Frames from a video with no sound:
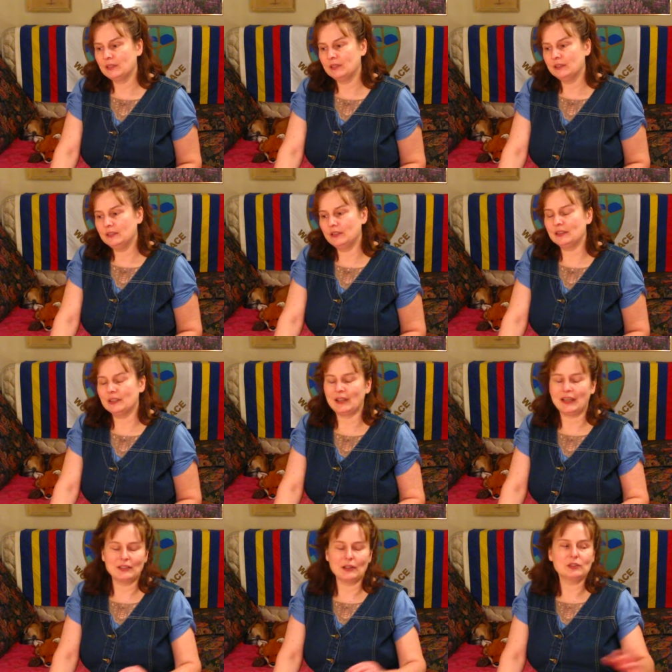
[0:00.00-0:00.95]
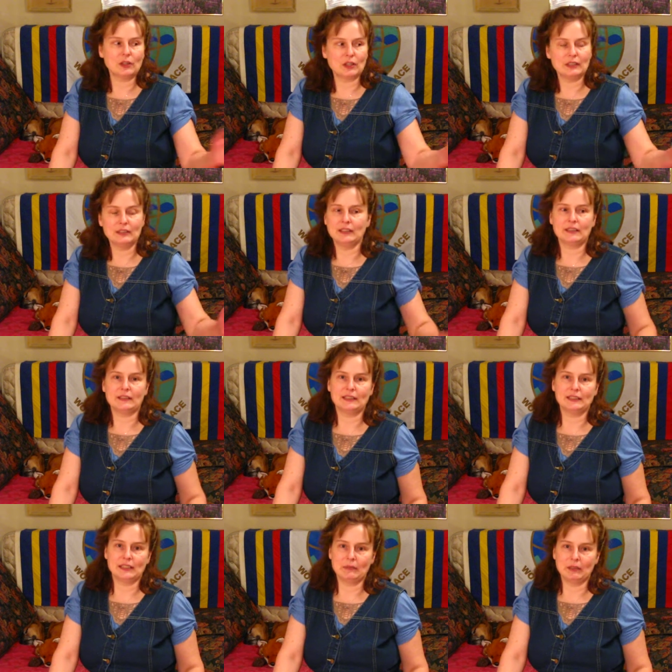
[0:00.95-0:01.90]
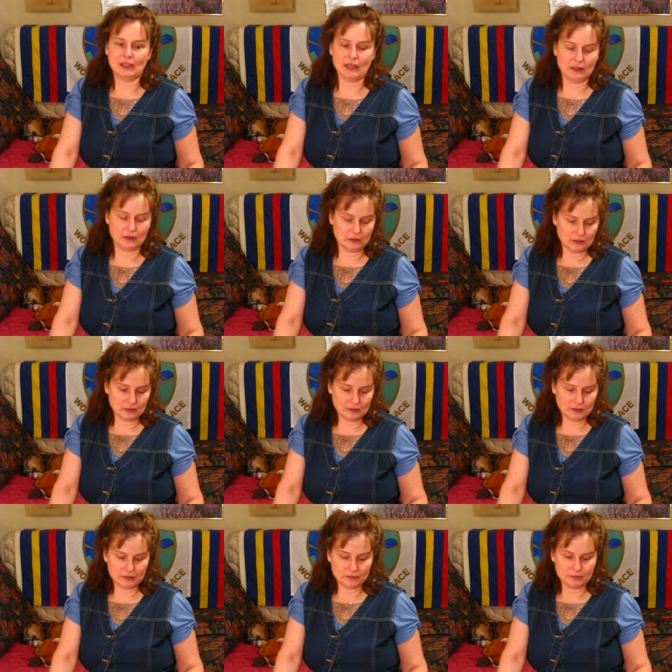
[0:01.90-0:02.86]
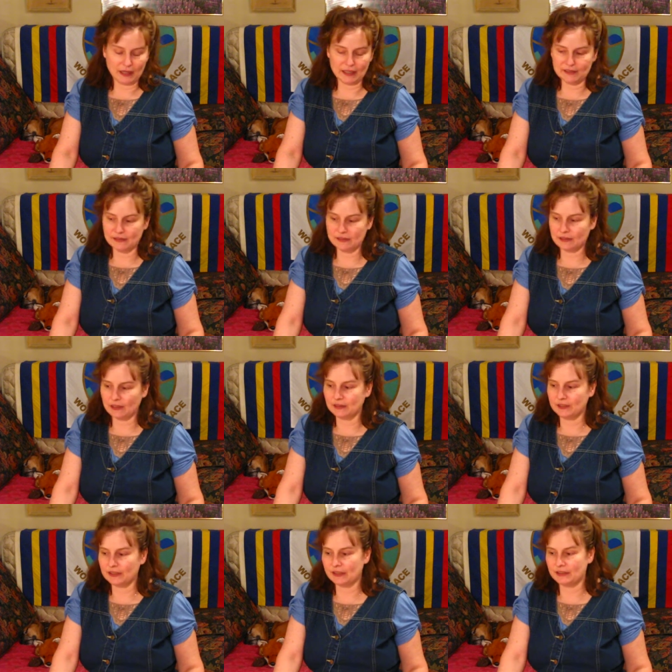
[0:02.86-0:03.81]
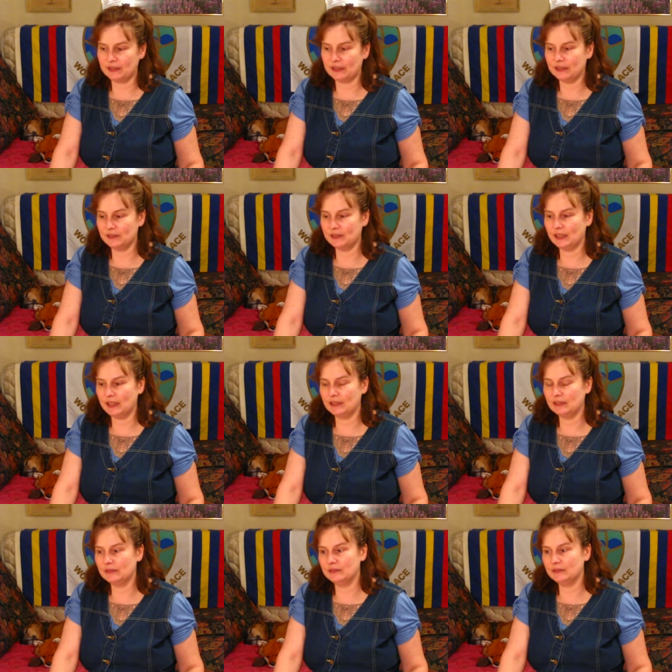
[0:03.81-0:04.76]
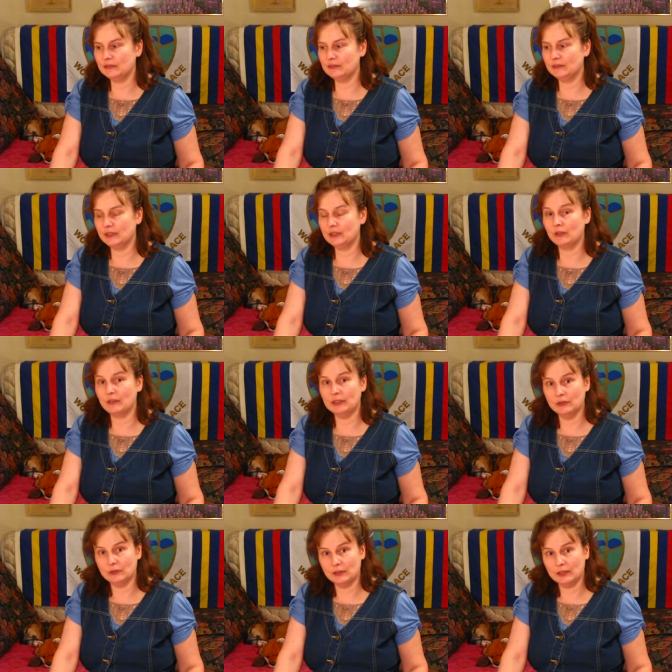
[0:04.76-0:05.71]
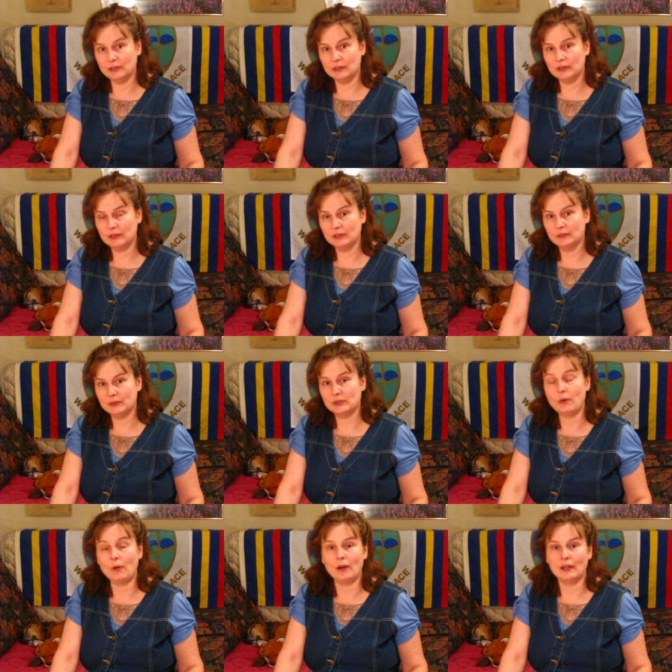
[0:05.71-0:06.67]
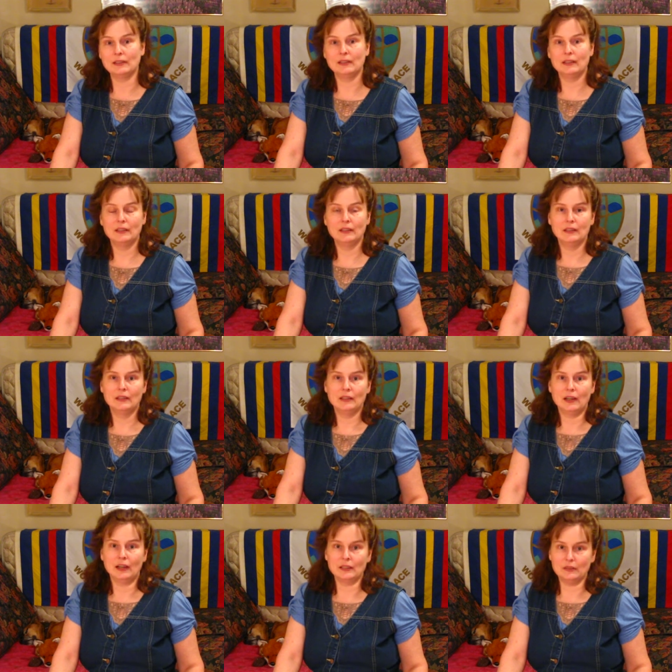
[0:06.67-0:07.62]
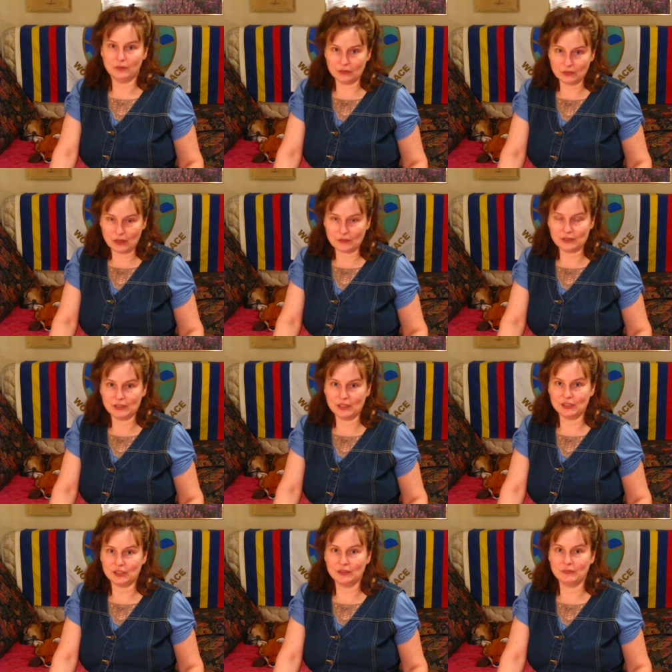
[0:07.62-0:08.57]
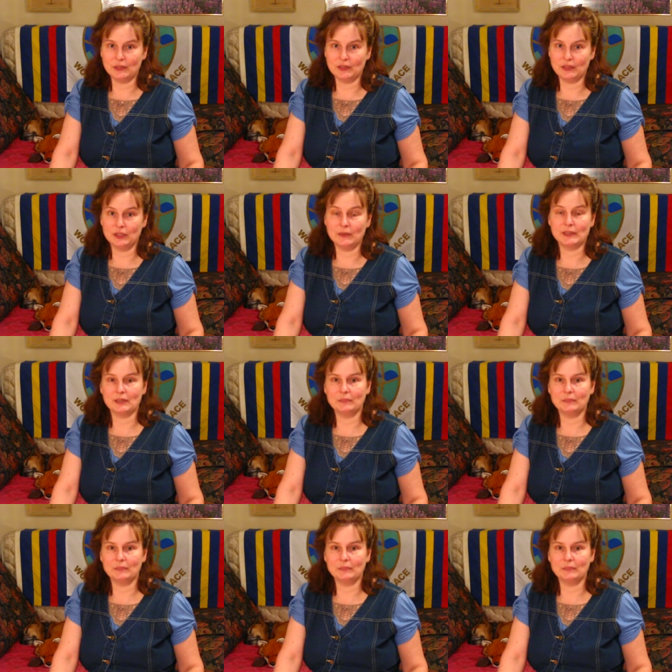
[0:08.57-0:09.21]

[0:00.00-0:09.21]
You know, I talk in another essay about how Biden's Undersecretary of State, Victoria Nuland, was caught on a phone conversation with the U.S.